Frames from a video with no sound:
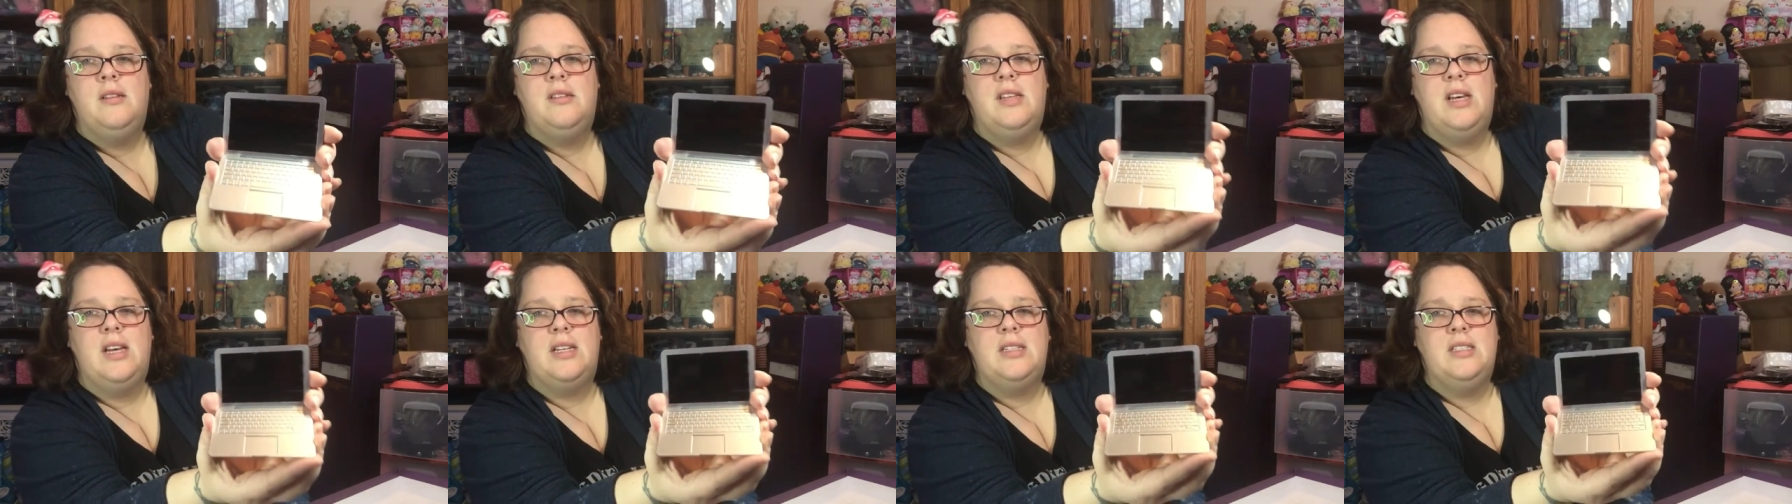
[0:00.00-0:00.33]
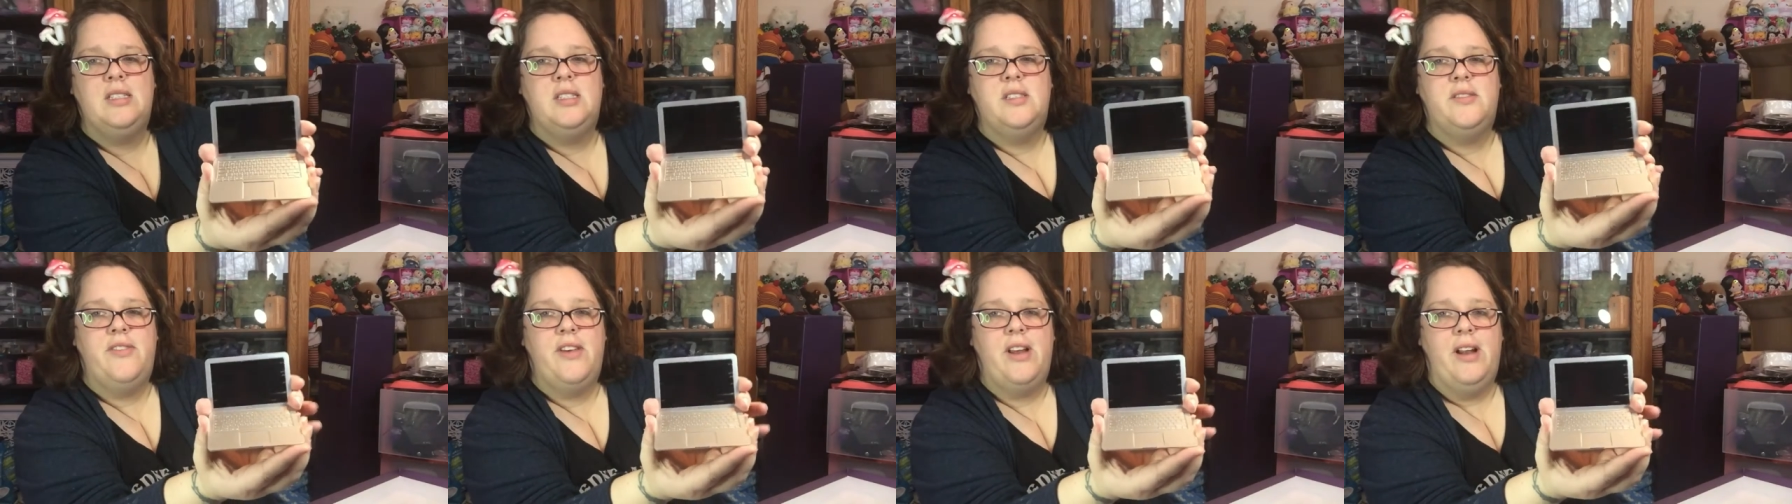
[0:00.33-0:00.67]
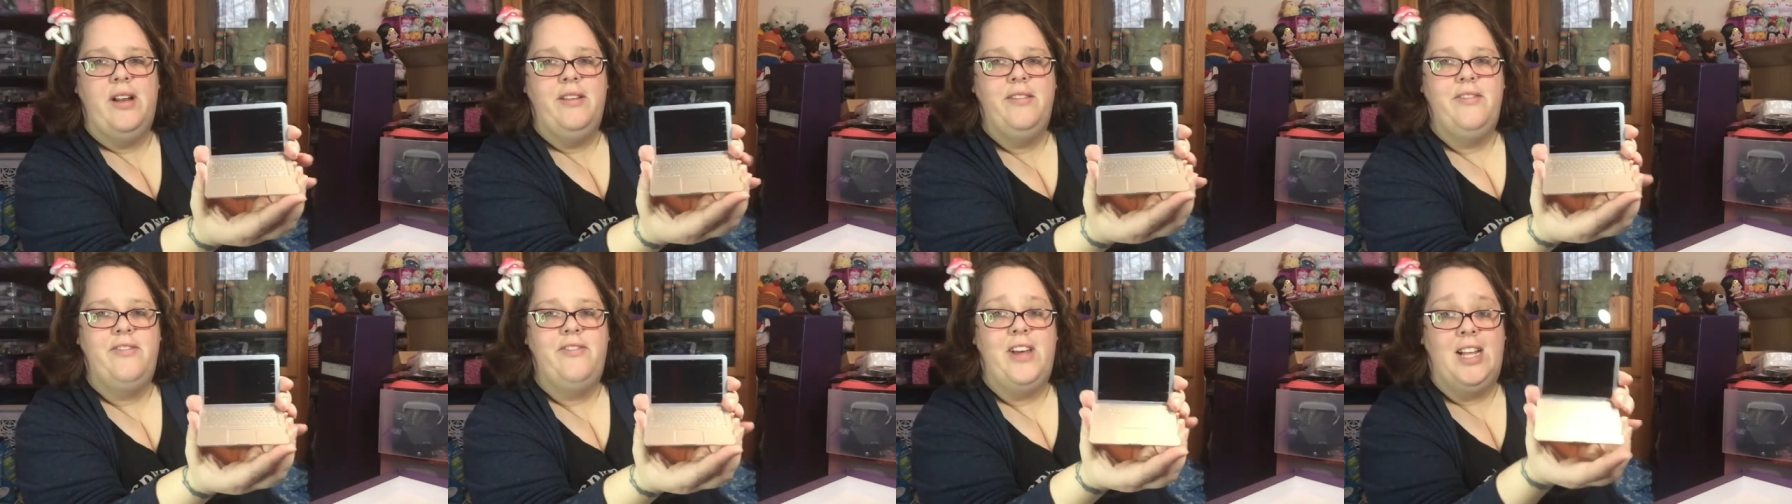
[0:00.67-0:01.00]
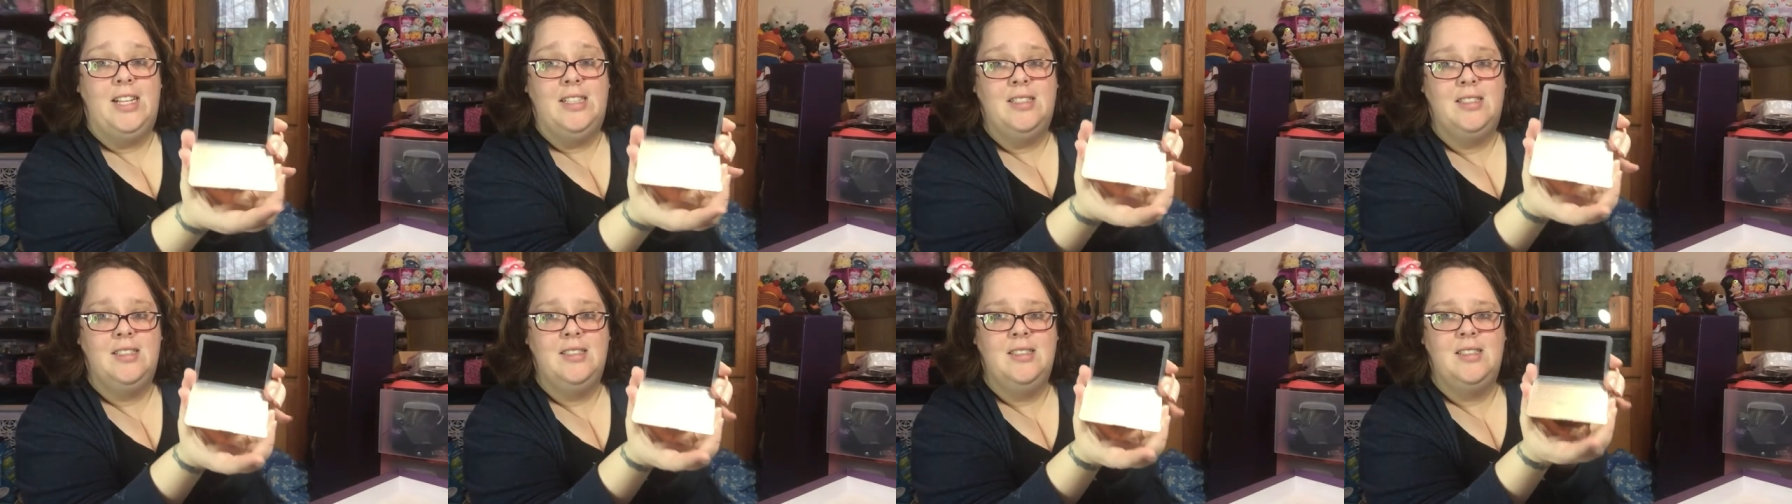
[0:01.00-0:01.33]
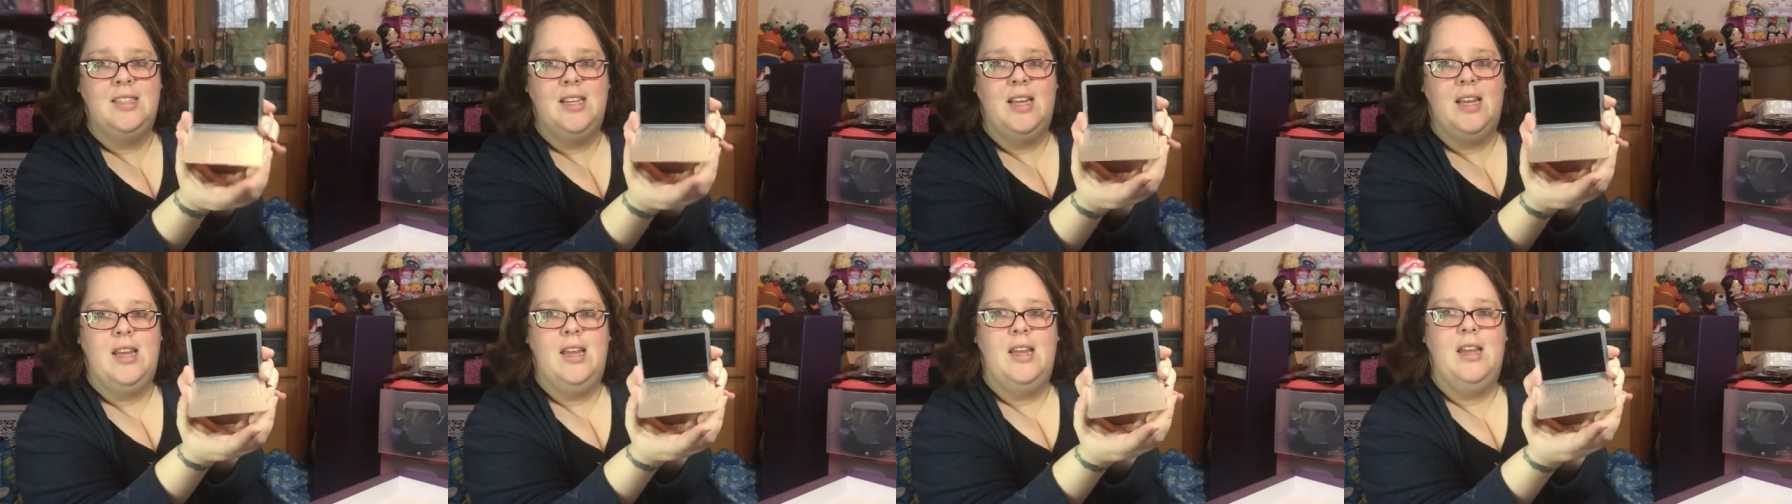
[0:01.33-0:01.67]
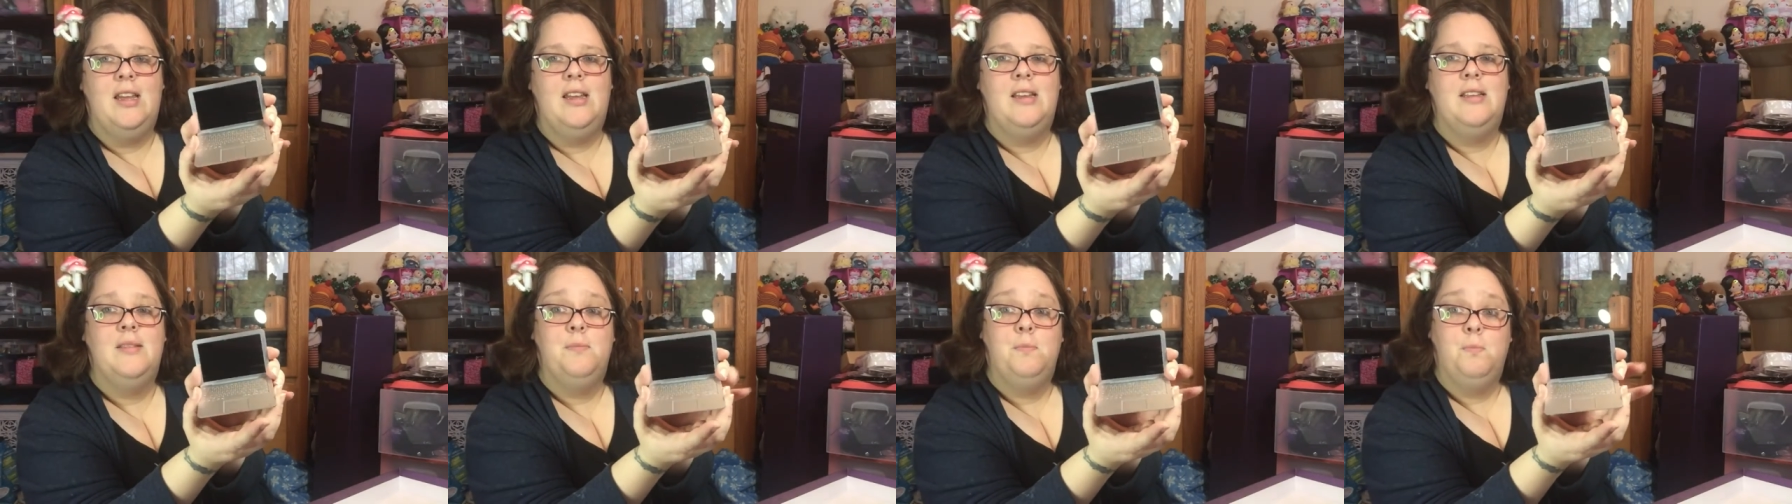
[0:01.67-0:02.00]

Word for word: That is very fancy.